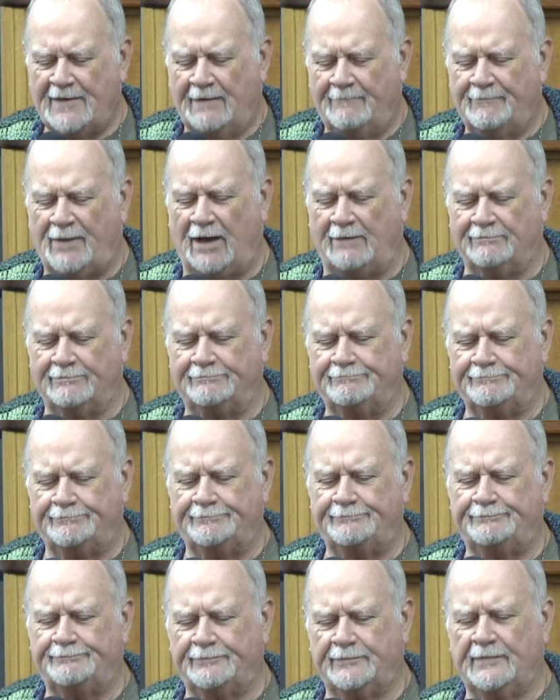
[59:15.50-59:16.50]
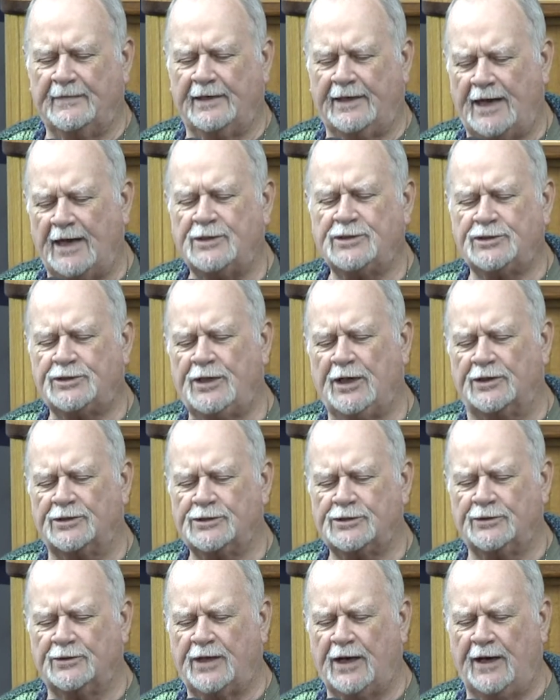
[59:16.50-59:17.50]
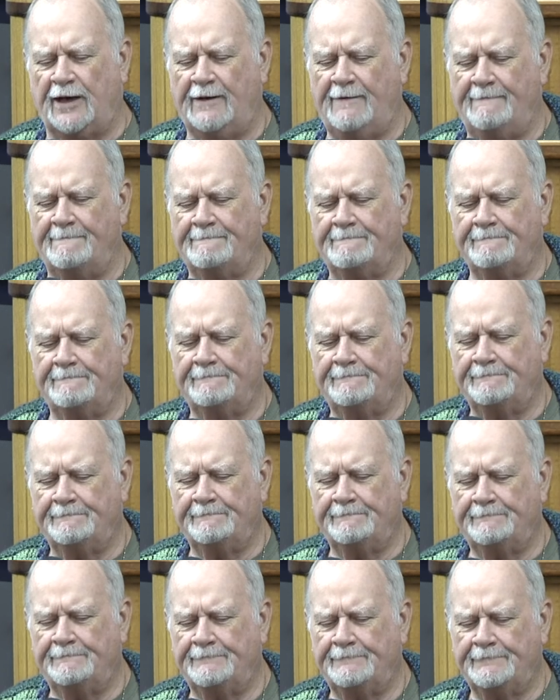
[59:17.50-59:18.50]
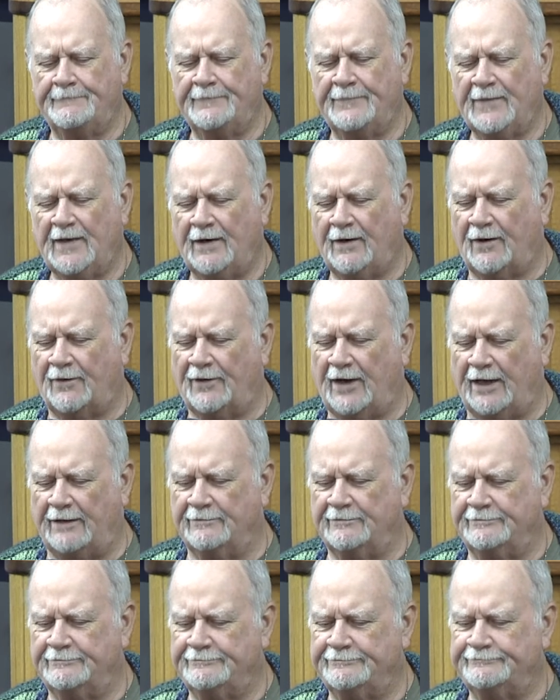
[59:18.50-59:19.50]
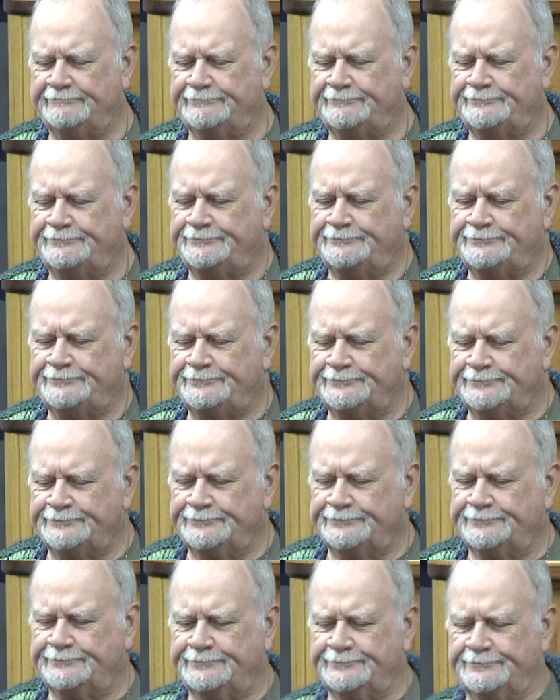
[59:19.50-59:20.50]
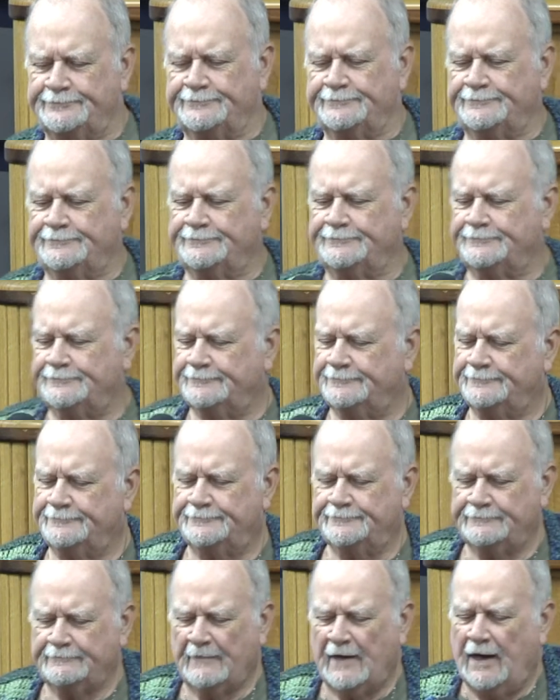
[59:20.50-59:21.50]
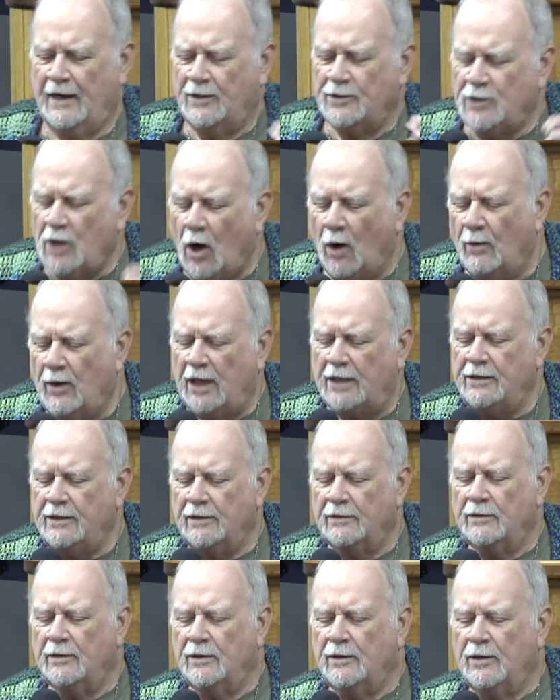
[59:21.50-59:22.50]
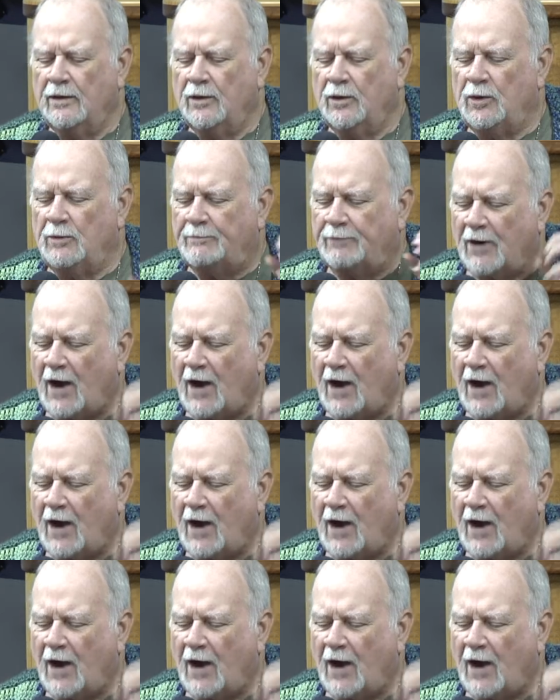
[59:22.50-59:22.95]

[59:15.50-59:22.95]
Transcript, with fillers: And we won't stay there very long because I'm not teaching on the gifts. But catch this, okay? All right.